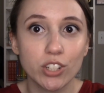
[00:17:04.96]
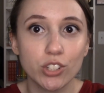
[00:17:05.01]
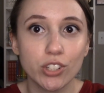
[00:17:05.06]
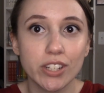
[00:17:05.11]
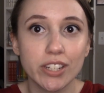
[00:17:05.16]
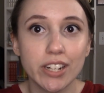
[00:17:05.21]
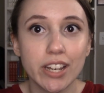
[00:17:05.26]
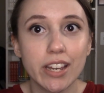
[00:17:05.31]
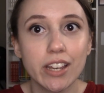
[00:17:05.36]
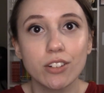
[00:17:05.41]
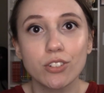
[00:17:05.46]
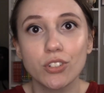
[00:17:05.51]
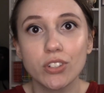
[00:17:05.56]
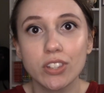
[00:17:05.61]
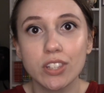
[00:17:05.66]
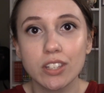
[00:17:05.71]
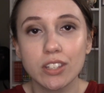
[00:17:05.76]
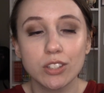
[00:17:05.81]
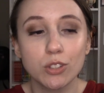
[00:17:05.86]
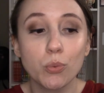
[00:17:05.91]
that, I actually
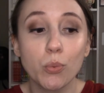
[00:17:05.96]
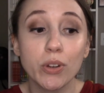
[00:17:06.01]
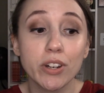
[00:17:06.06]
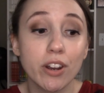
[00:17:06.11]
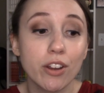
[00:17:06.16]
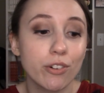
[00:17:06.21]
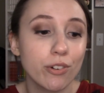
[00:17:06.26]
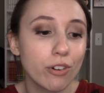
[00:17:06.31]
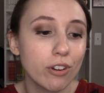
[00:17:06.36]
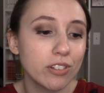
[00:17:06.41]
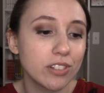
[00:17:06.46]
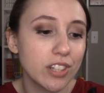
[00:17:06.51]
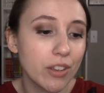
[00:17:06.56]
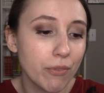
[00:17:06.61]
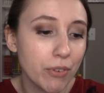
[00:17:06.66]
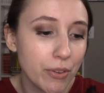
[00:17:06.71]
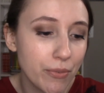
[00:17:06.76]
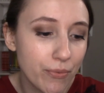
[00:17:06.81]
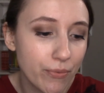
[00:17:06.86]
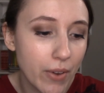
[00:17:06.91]
think it's
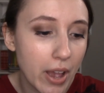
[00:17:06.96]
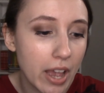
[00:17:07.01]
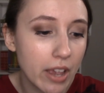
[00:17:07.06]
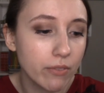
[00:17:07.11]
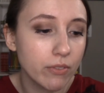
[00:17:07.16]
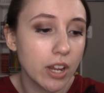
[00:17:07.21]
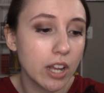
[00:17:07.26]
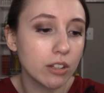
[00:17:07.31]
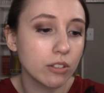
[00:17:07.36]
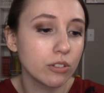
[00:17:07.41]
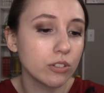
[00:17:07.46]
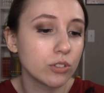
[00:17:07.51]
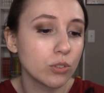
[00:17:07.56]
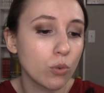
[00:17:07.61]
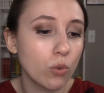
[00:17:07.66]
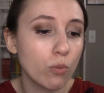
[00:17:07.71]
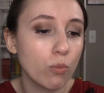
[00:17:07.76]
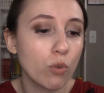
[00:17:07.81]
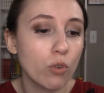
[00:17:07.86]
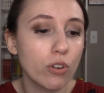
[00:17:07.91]
$175
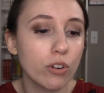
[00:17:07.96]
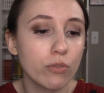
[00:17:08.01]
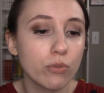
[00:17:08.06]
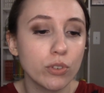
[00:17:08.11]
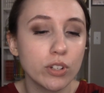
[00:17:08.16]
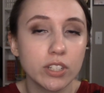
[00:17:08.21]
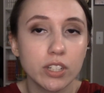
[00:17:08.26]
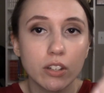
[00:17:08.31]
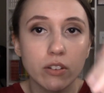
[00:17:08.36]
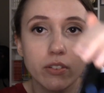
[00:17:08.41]
or more of retail